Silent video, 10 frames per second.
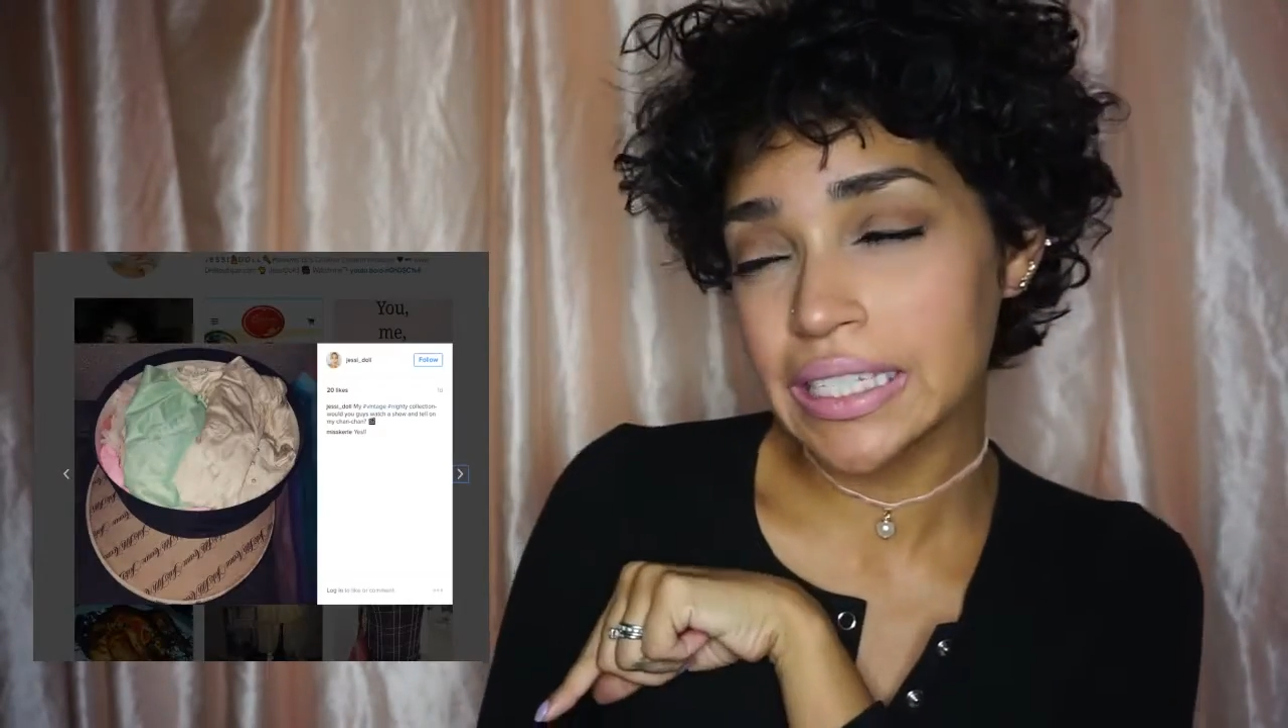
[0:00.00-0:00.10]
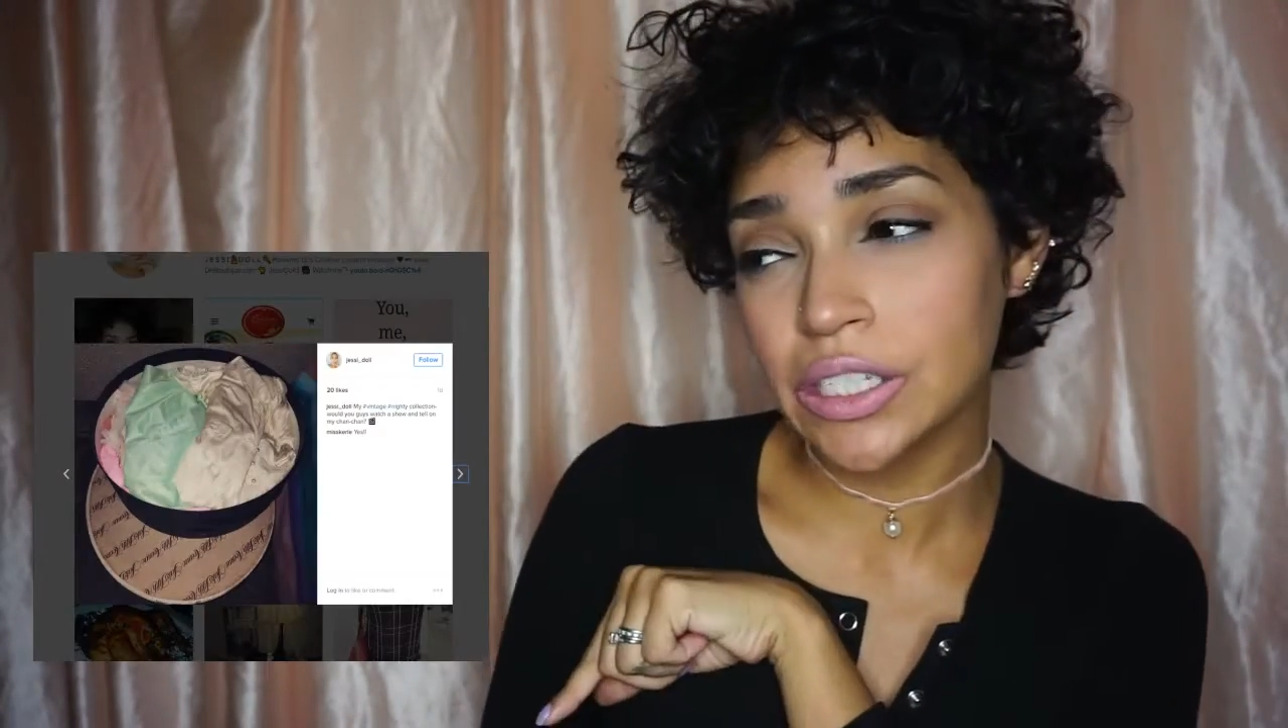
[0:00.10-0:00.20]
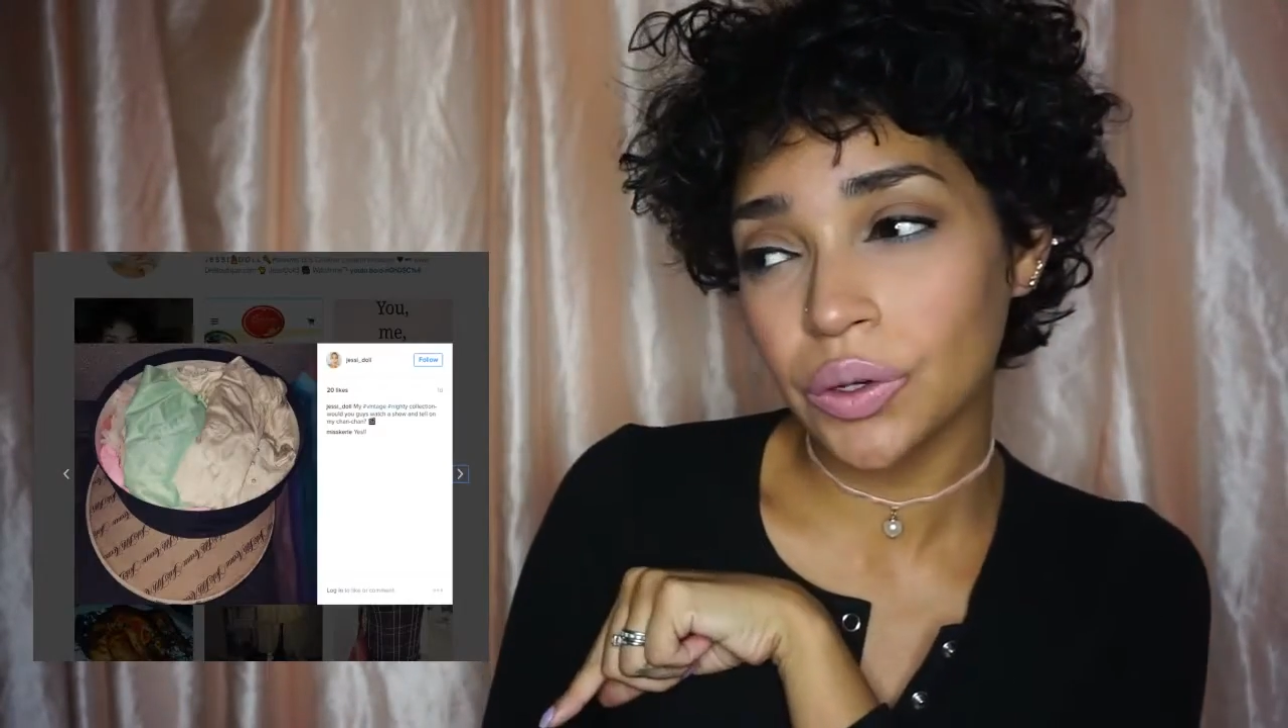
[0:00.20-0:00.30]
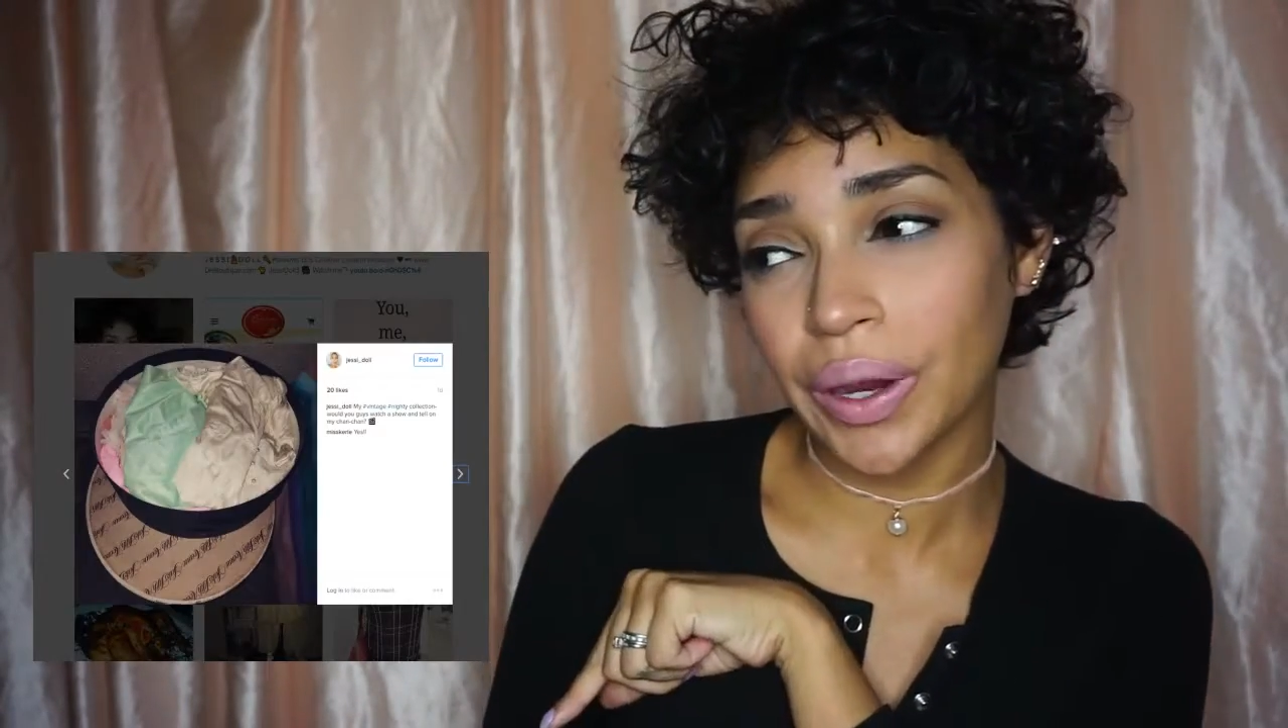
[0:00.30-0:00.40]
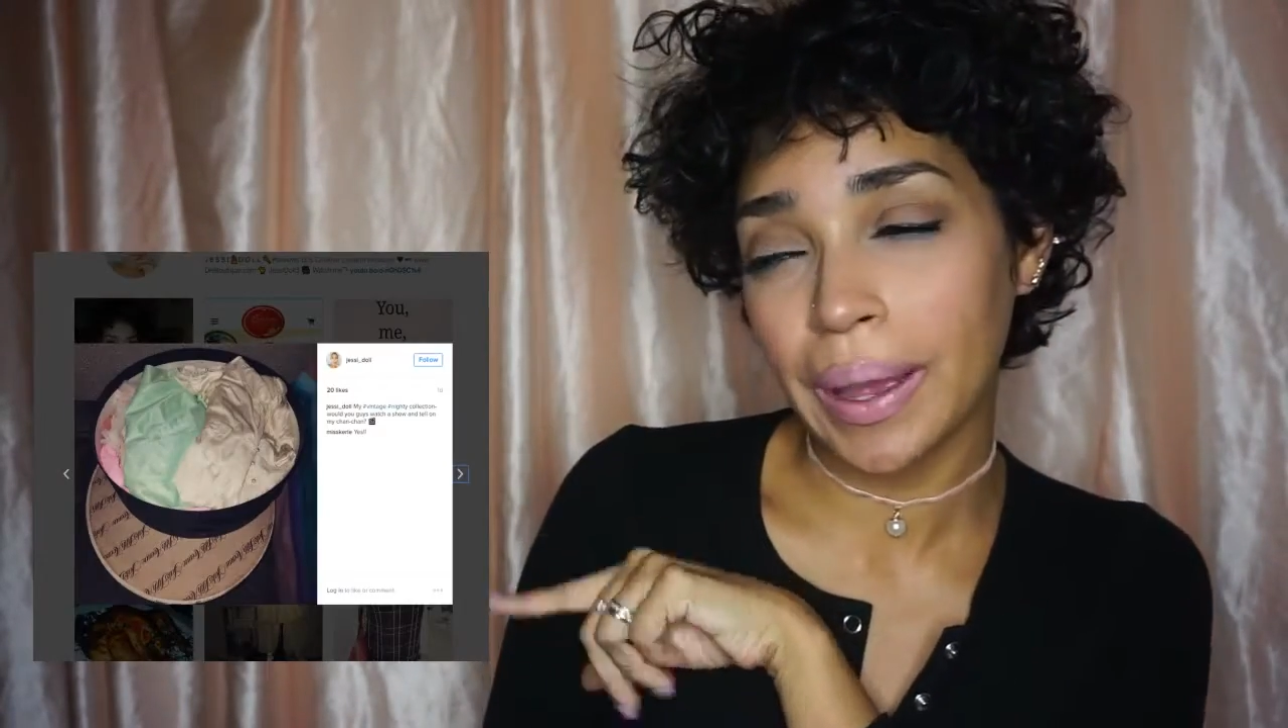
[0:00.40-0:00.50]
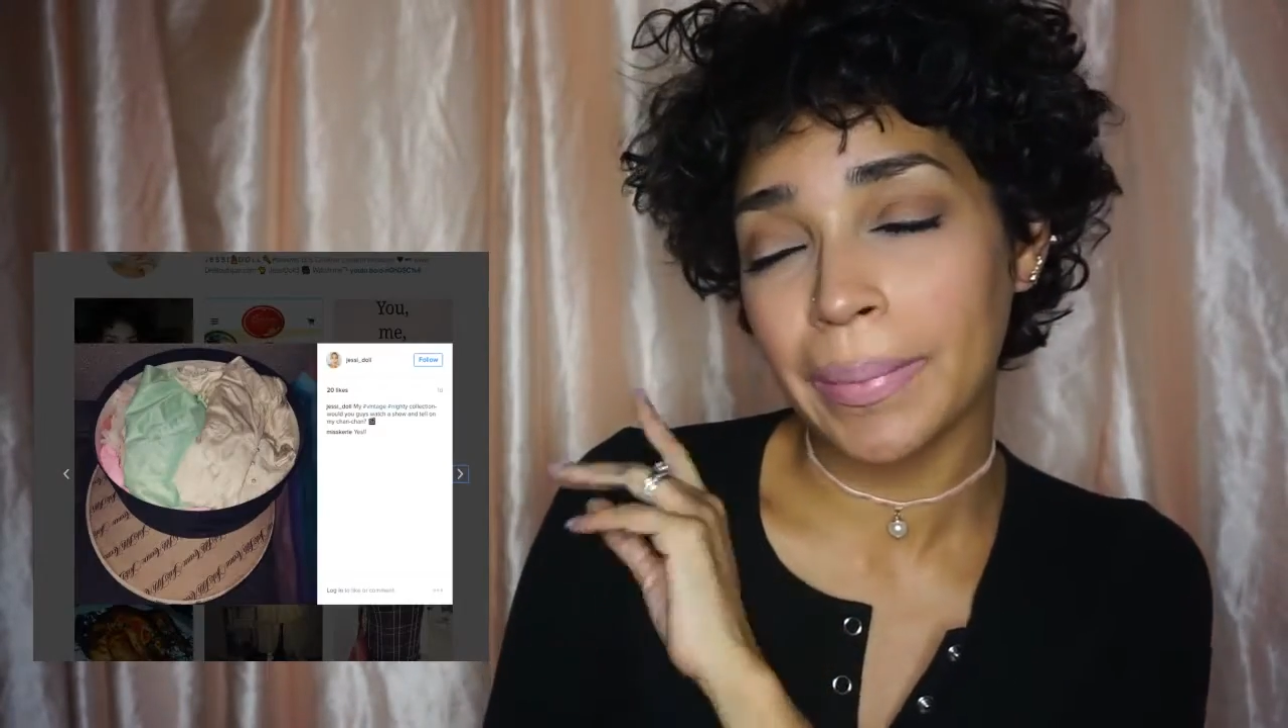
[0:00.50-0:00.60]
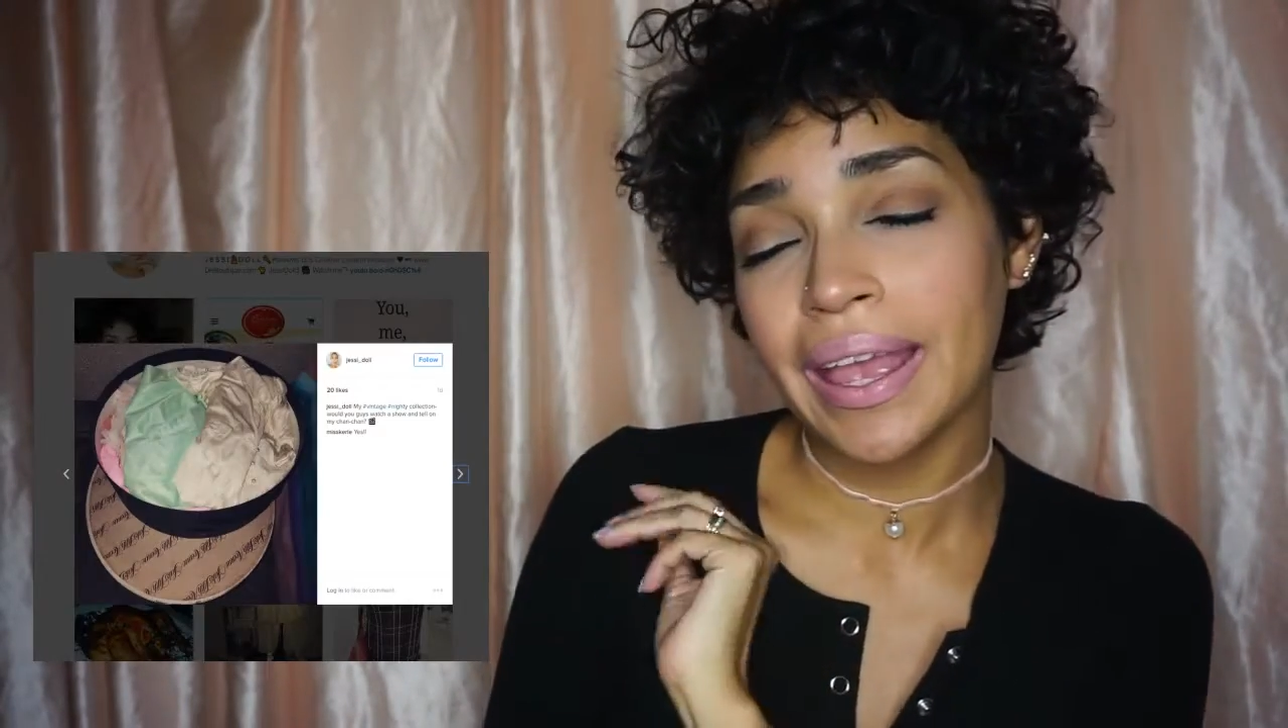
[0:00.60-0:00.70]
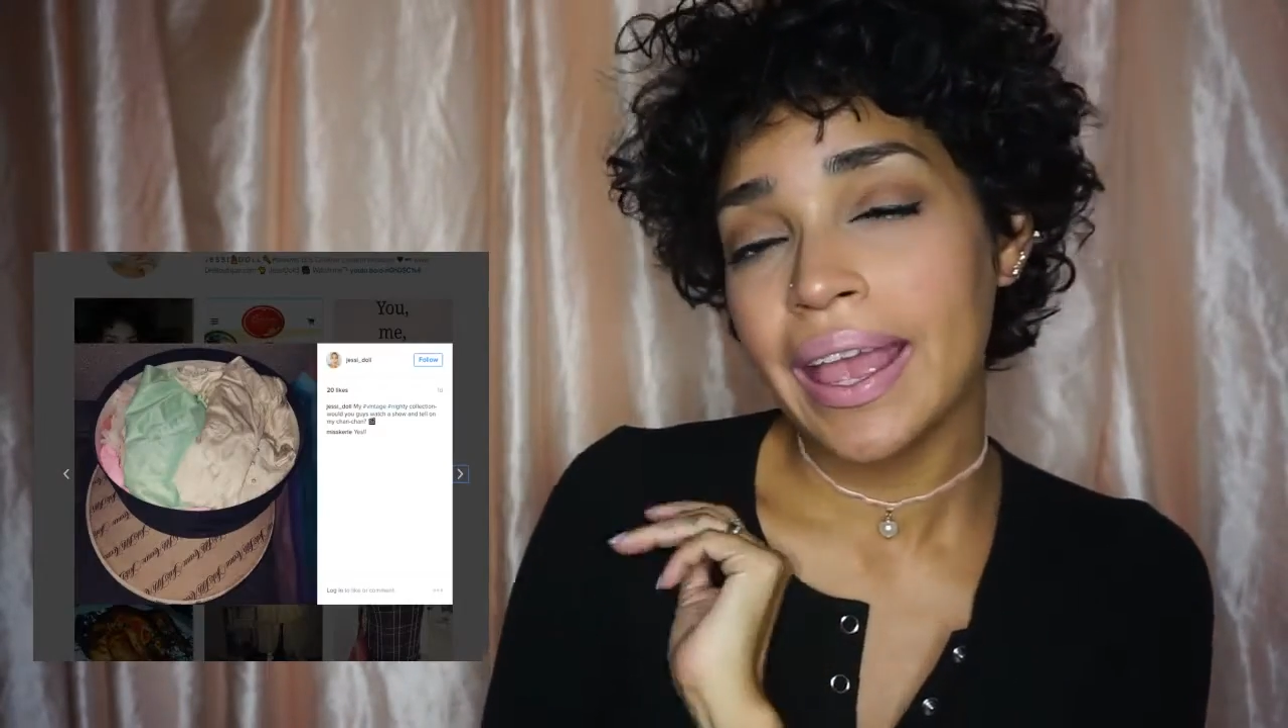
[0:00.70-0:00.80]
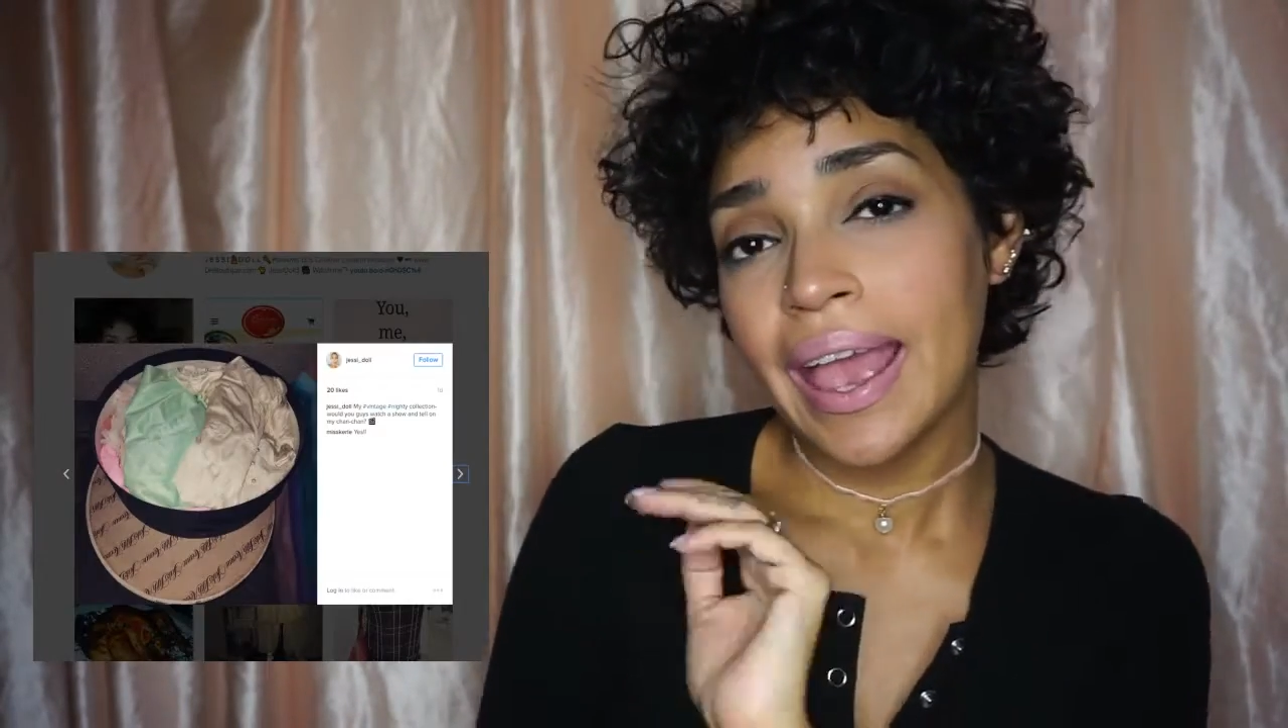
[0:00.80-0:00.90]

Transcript: Instagram